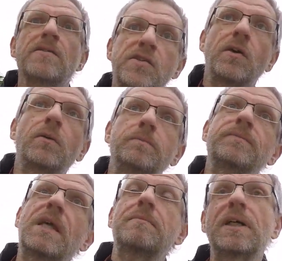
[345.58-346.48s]
So,
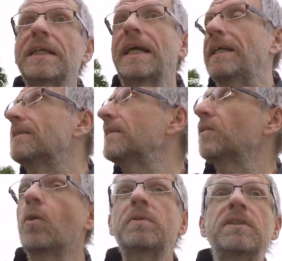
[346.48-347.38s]
but again, it
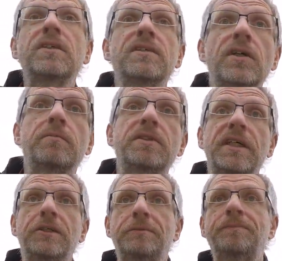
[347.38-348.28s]
is open to
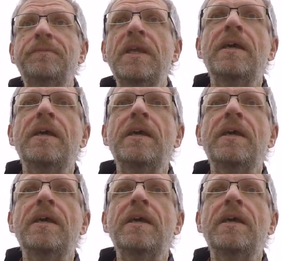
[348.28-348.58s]
interpretation.